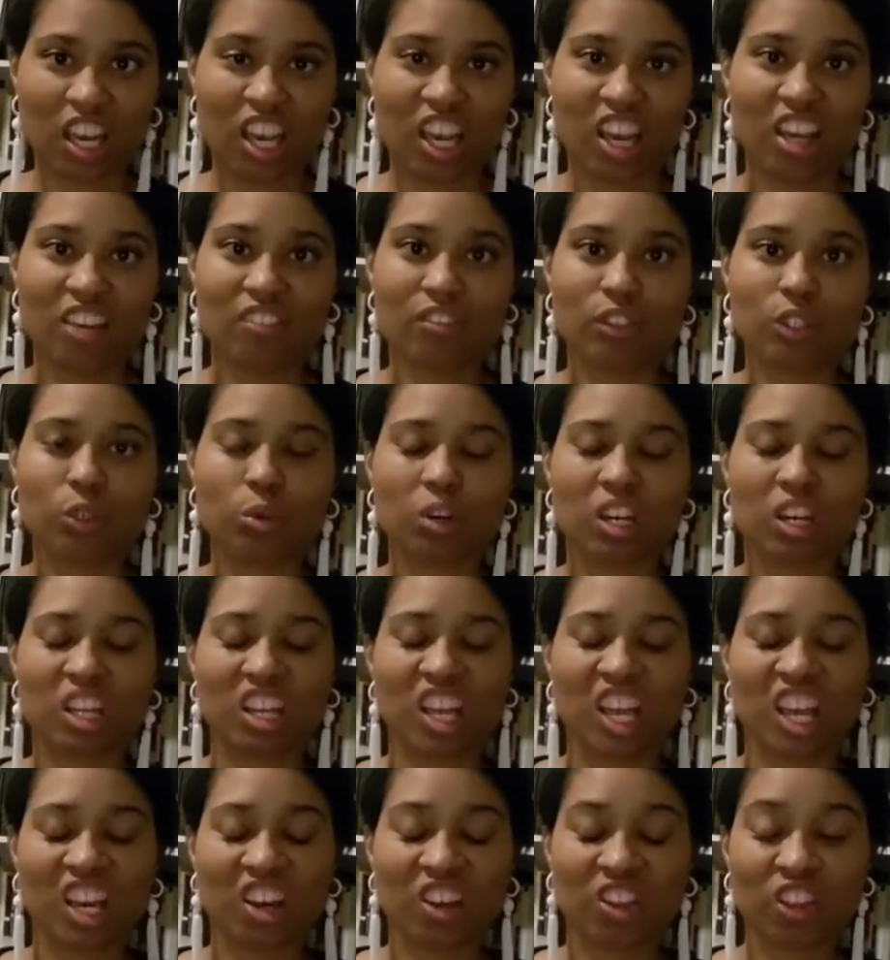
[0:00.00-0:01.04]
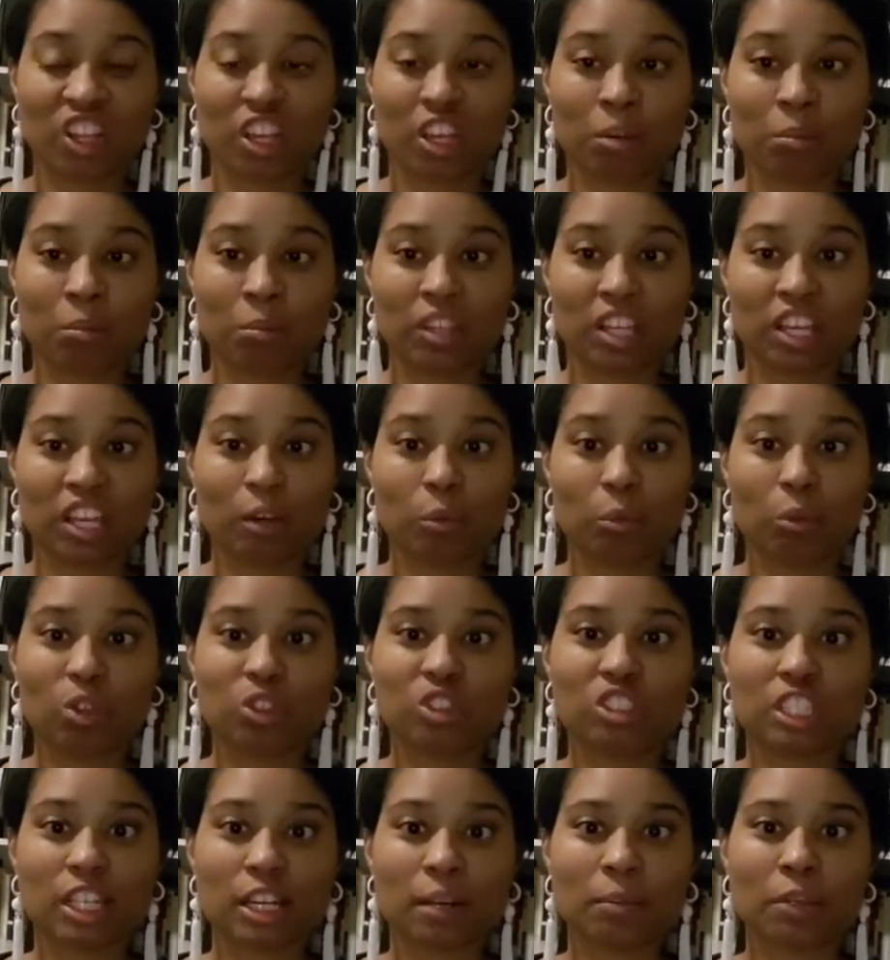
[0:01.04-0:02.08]
If you inhale them, it will
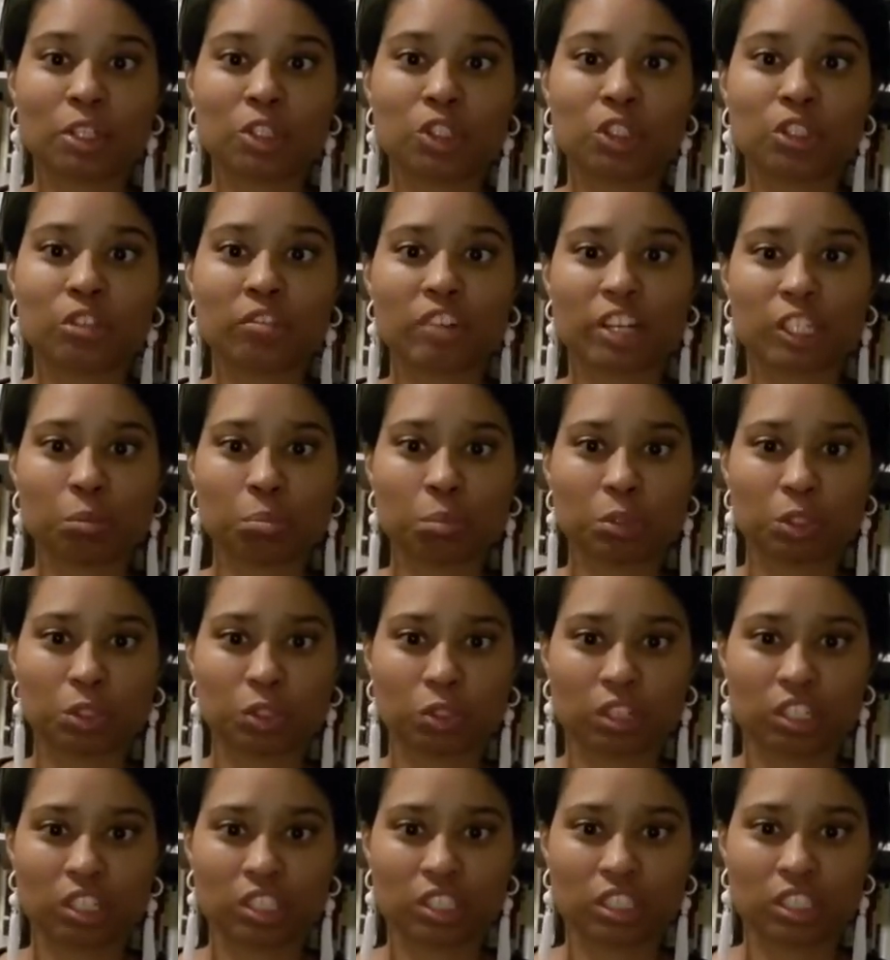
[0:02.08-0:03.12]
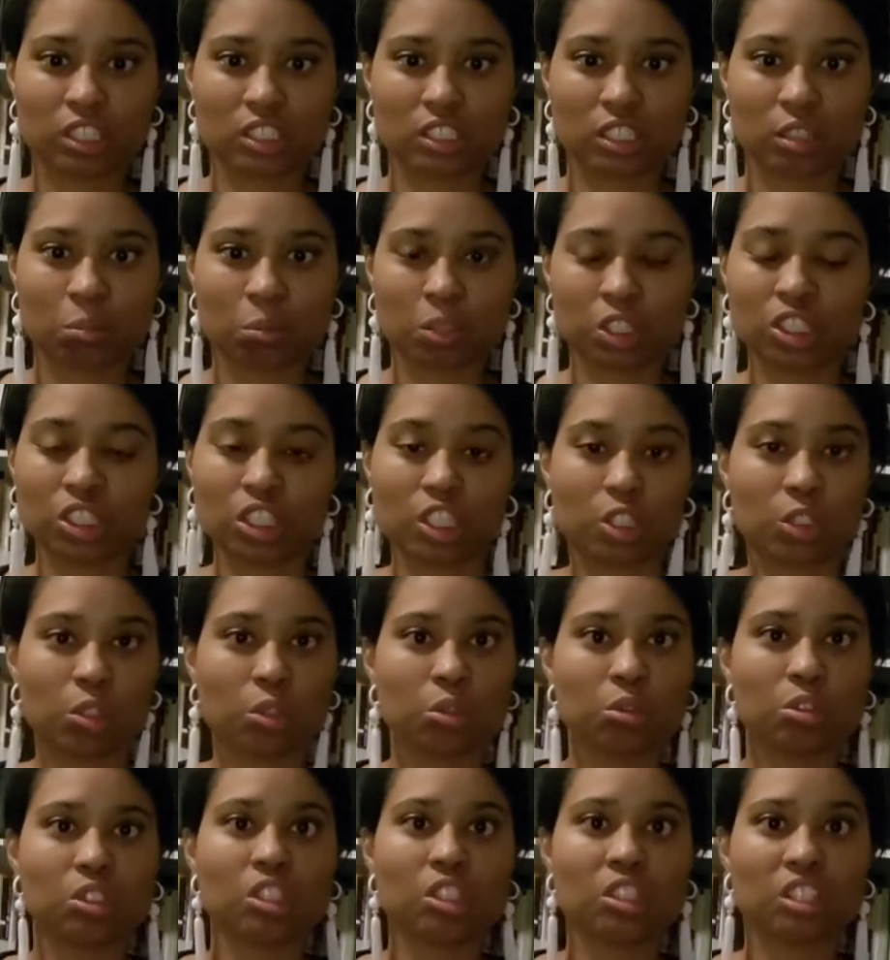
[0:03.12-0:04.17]
damage your respiratory system, which
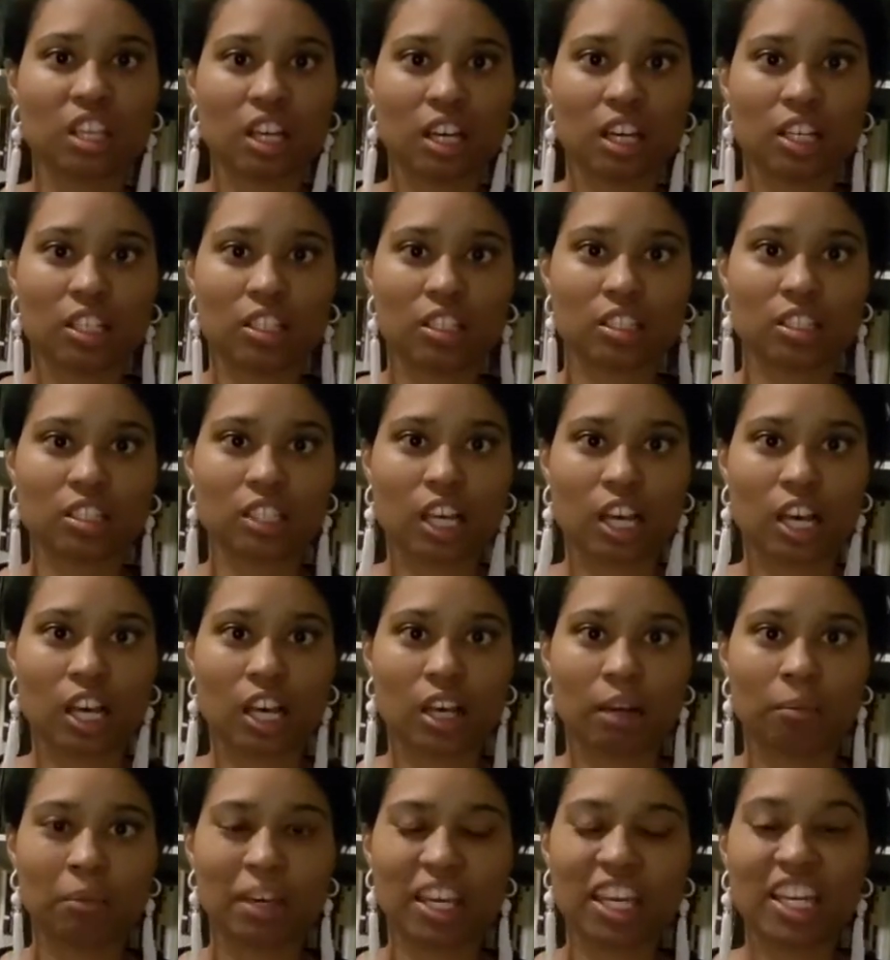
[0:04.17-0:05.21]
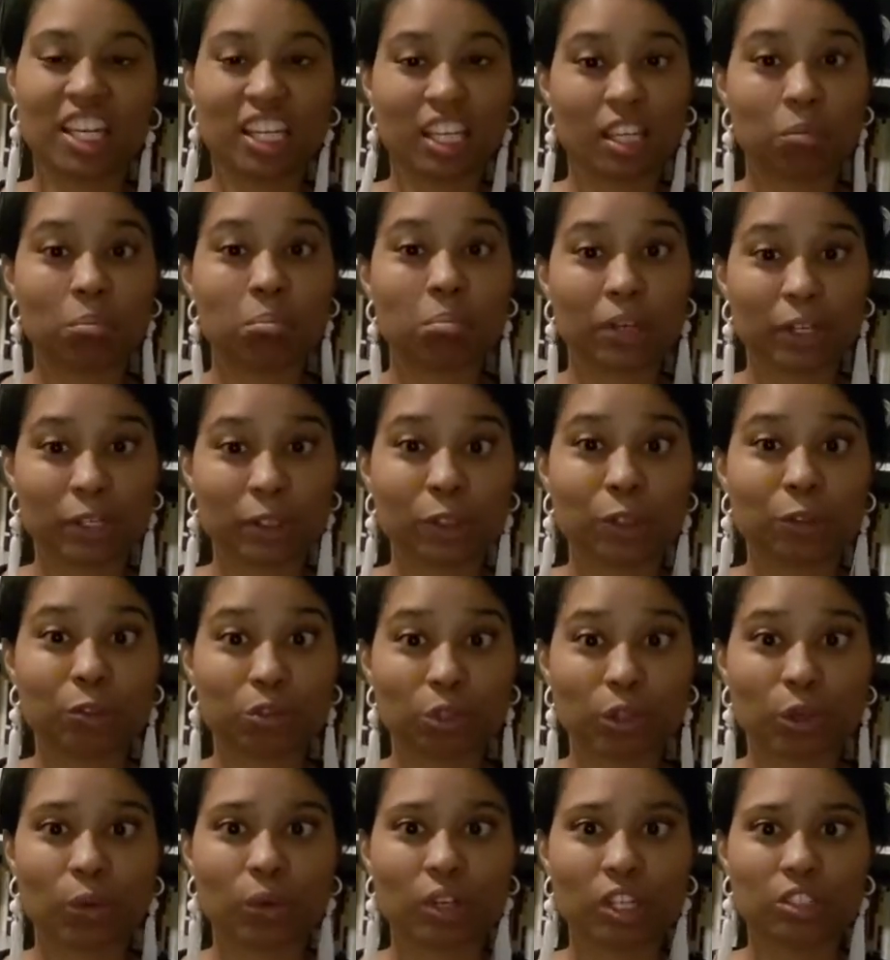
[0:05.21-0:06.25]
includes your lungs, and it can burn your
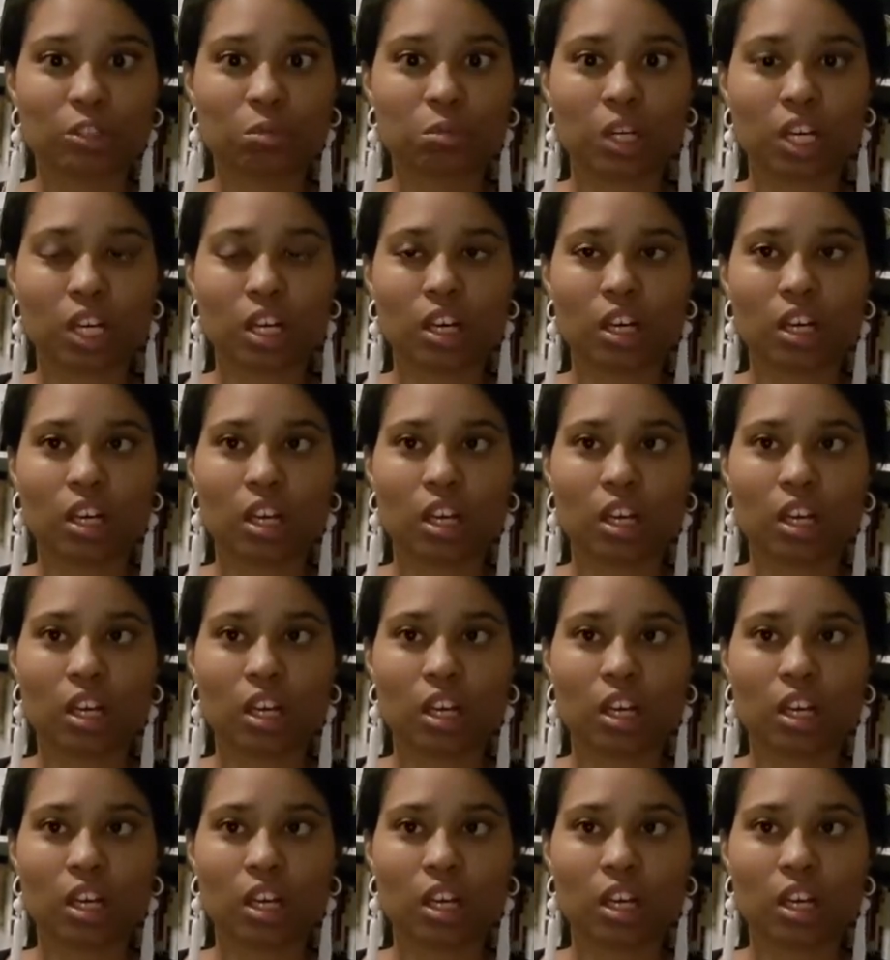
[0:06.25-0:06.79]
throat as well.